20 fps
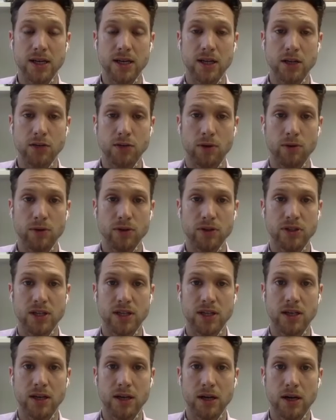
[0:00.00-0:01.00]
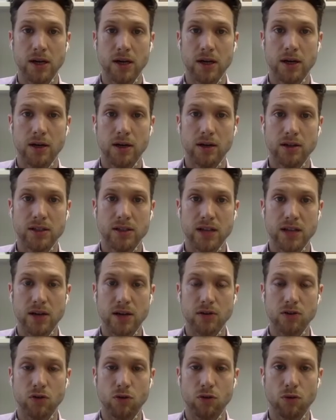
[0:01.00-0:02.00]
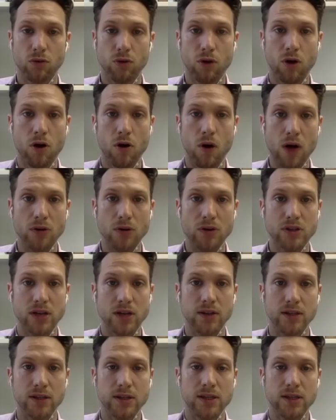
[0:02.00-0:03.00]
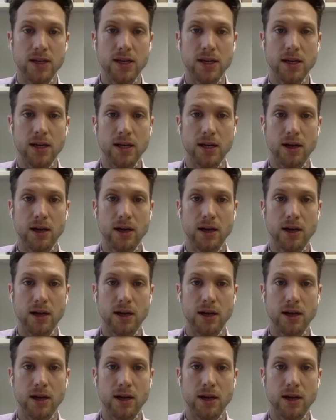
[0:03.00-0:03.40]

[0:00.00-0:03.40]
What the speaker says: And that's why we're seeing sales grow outside the city,